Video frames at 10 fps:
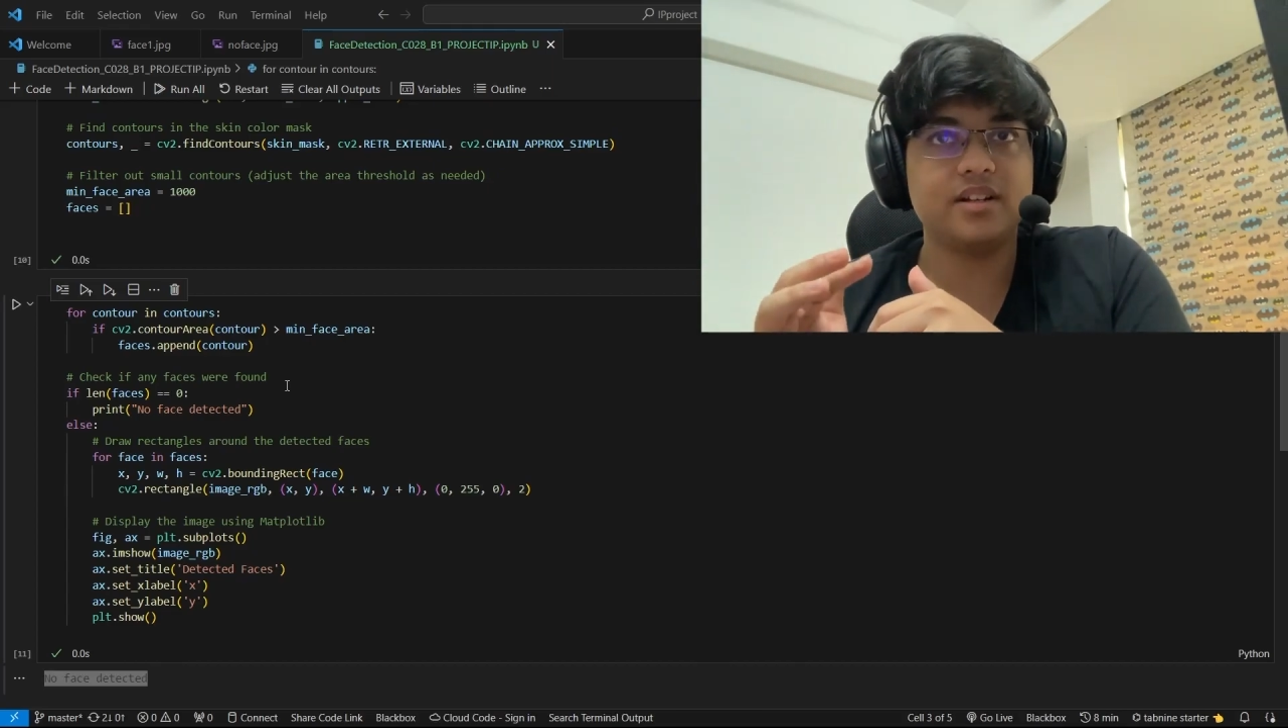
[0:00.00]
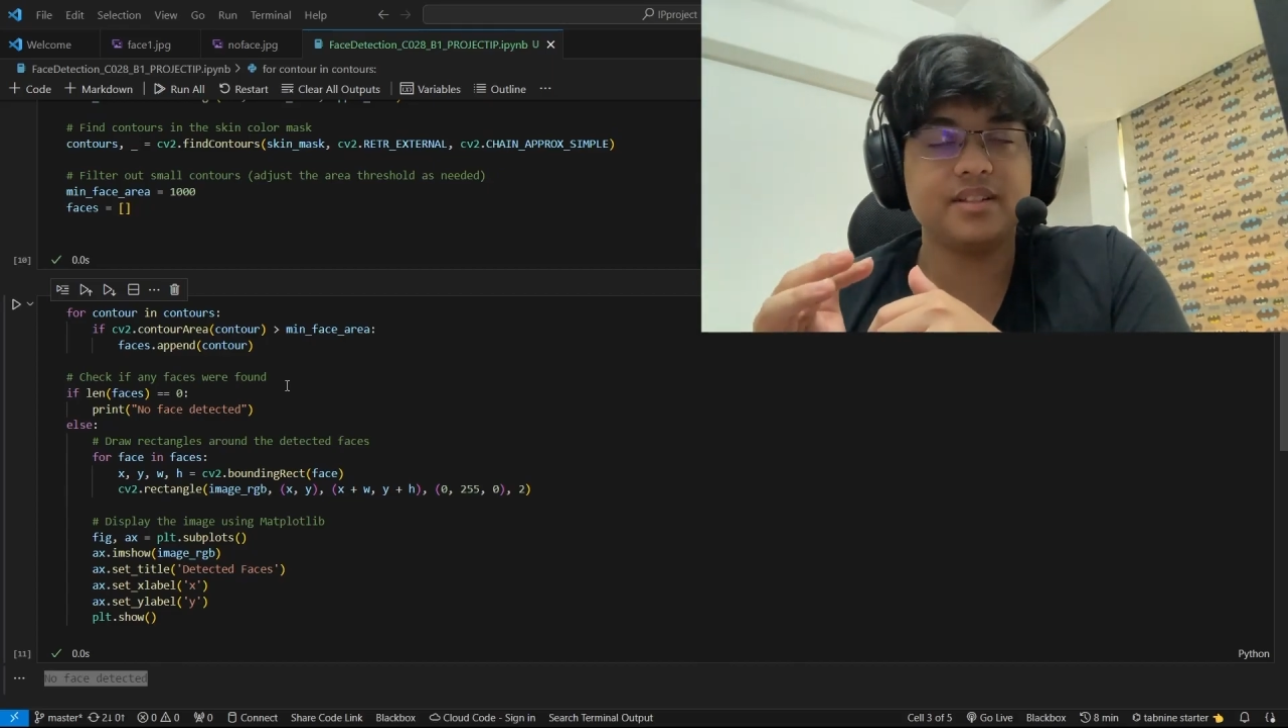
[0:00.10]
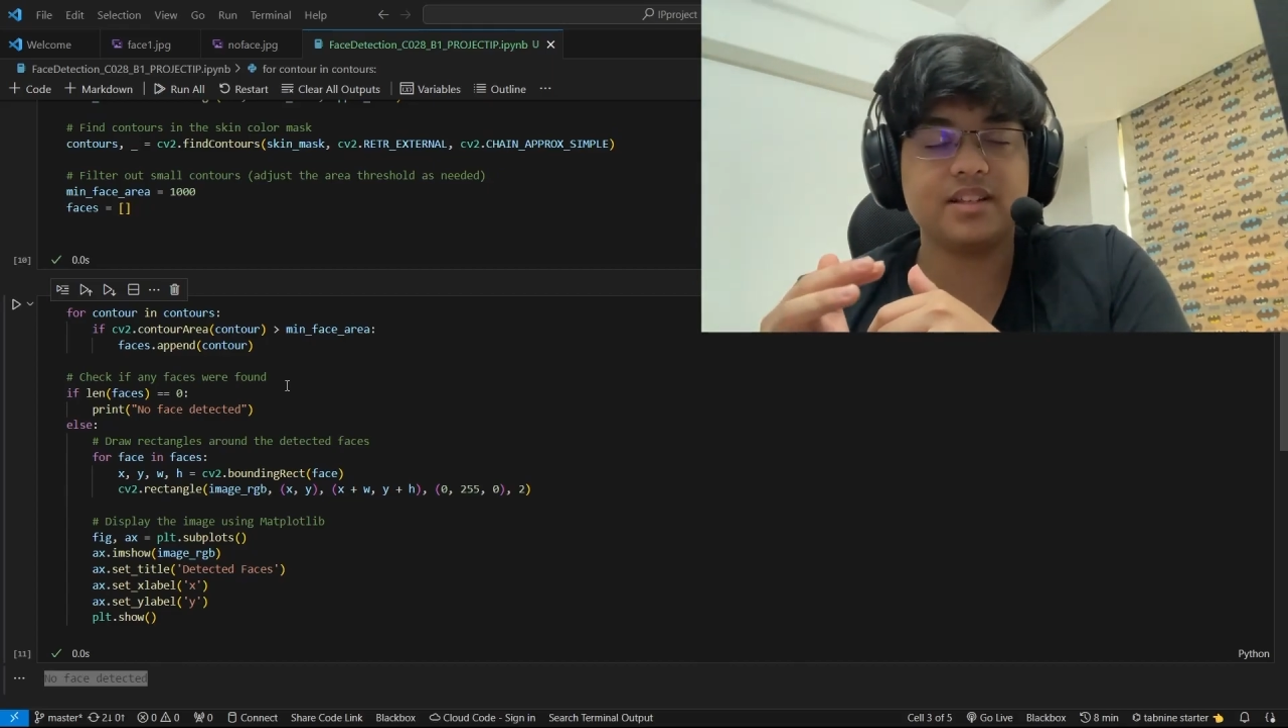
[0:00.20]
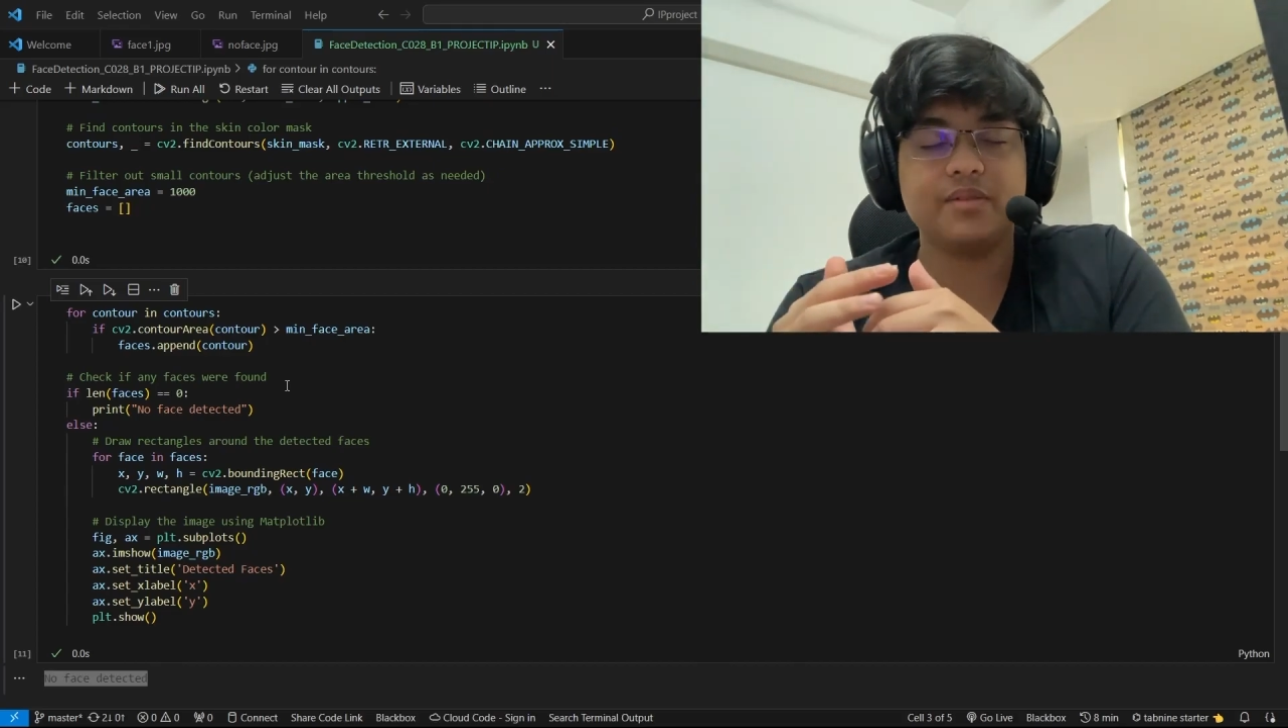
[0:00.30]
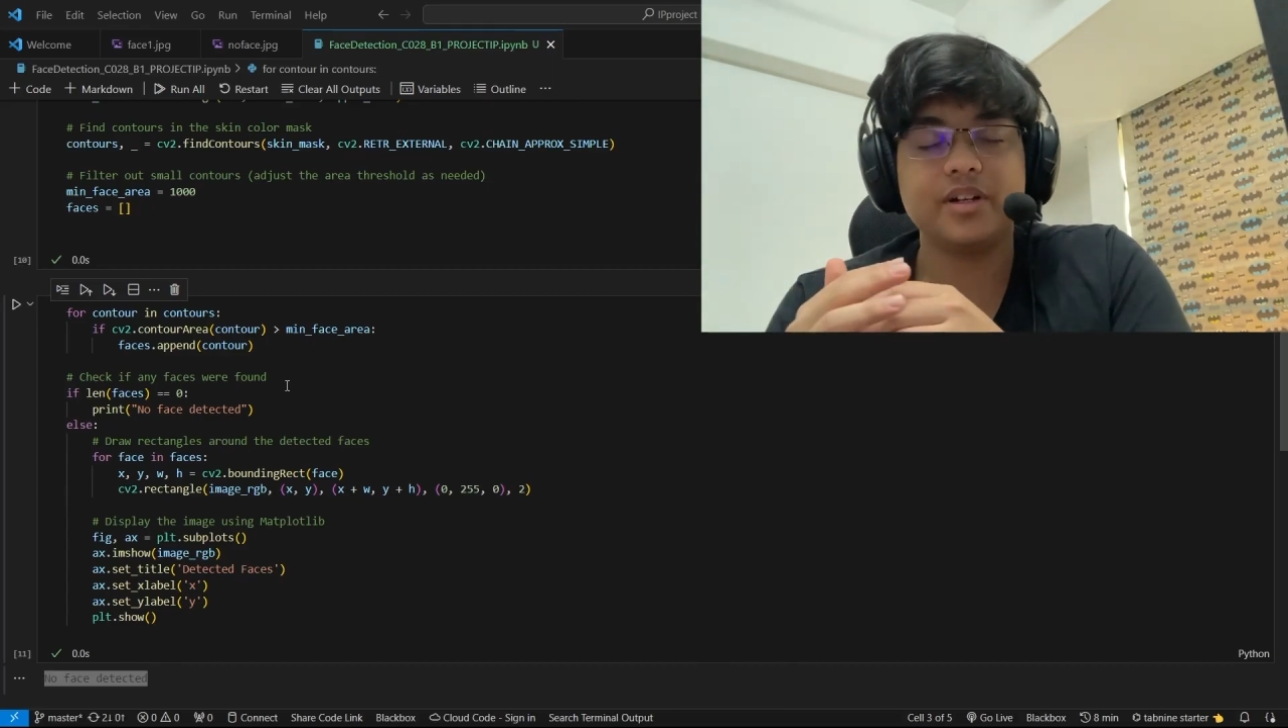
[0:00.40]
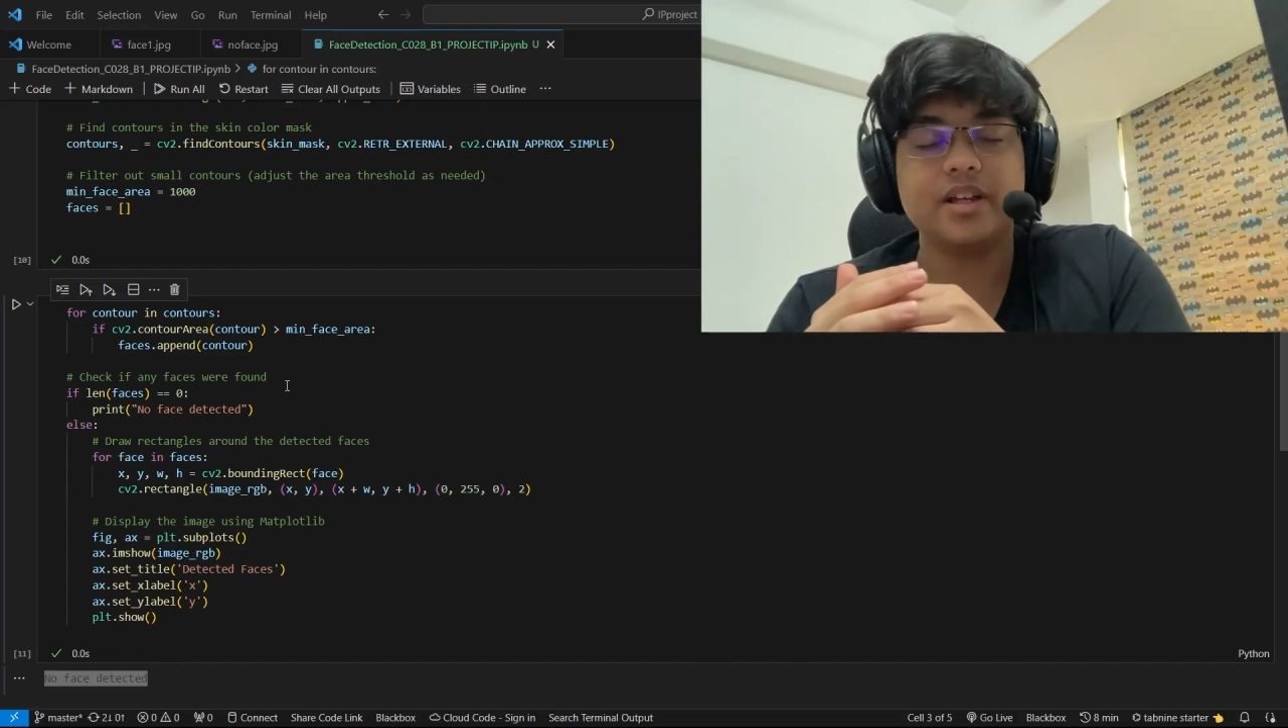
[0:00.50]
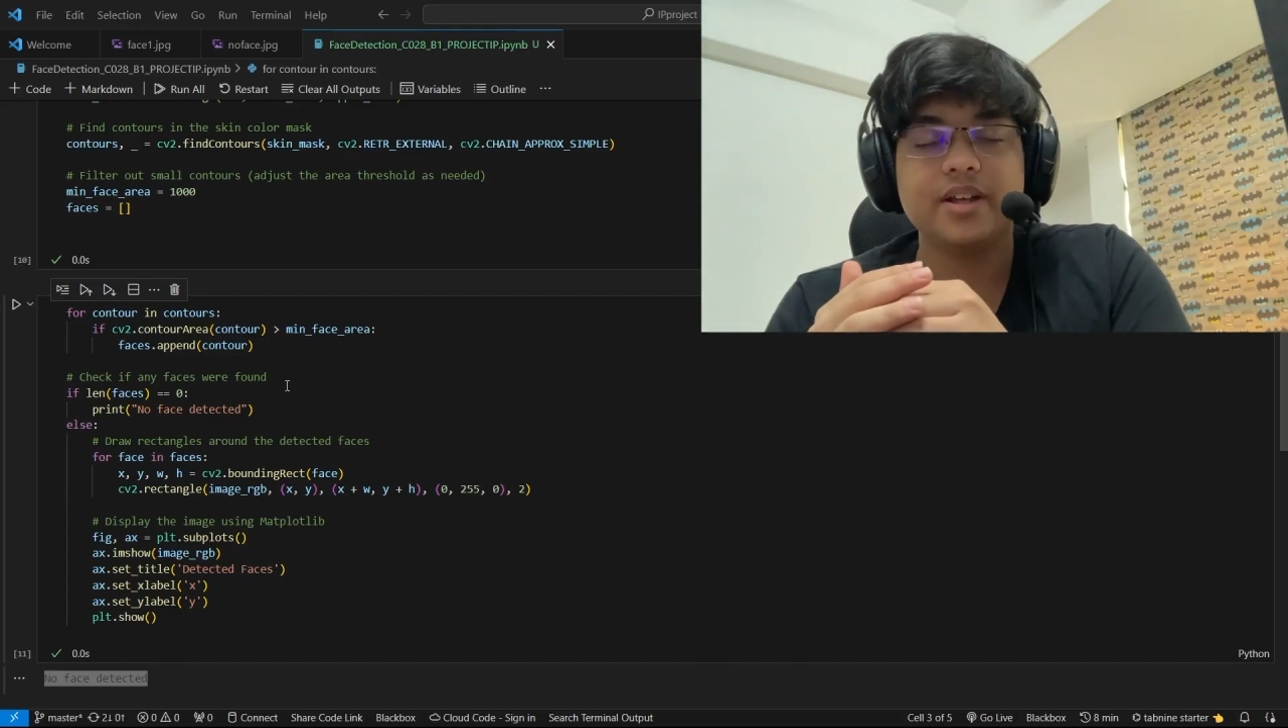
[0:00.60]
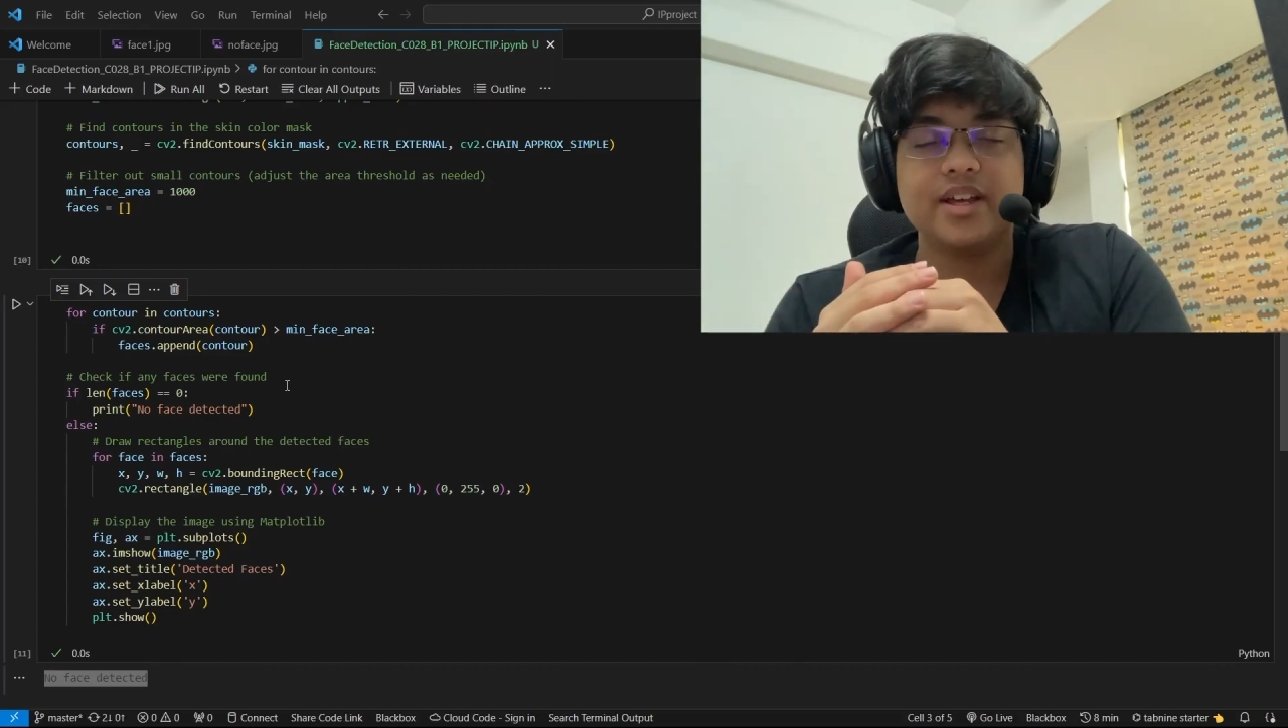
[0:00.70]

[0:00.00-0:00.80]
discovered,